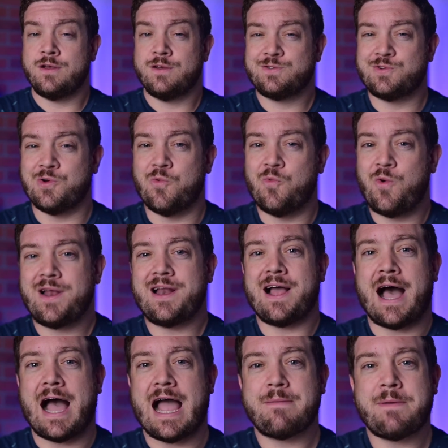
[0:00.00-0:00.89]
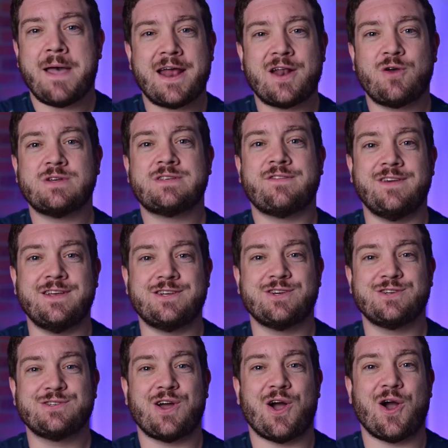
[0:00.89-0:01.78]
So, what iPadOS
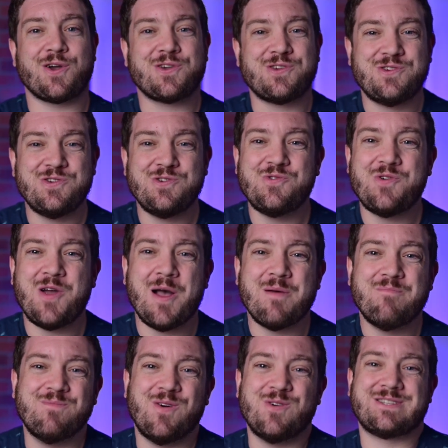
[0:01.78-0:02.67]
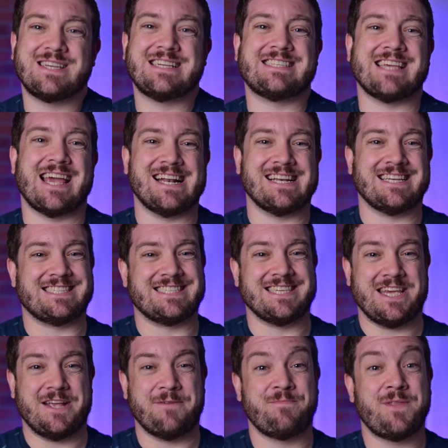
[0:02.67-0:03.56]
features are you most excited to
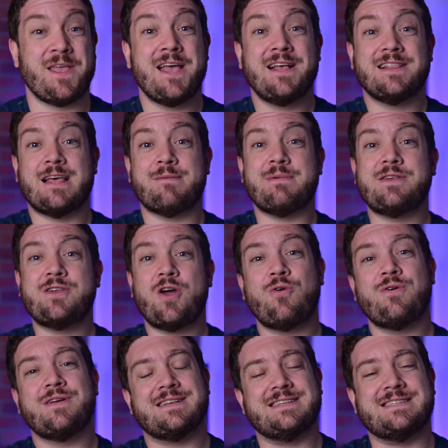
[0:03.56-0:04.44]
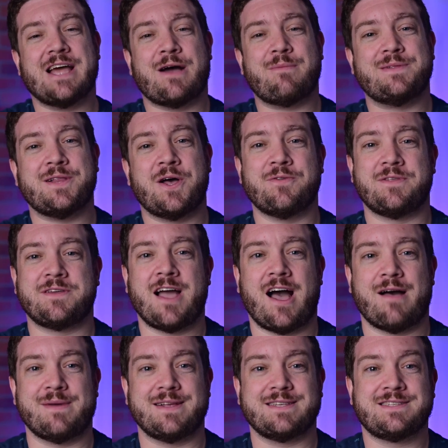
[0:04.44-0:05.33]
see? Let me know down below in the
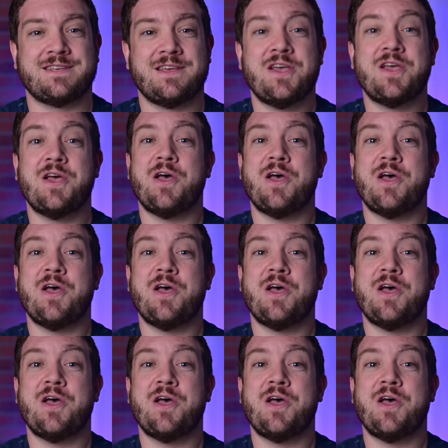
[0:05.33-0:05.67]
comments.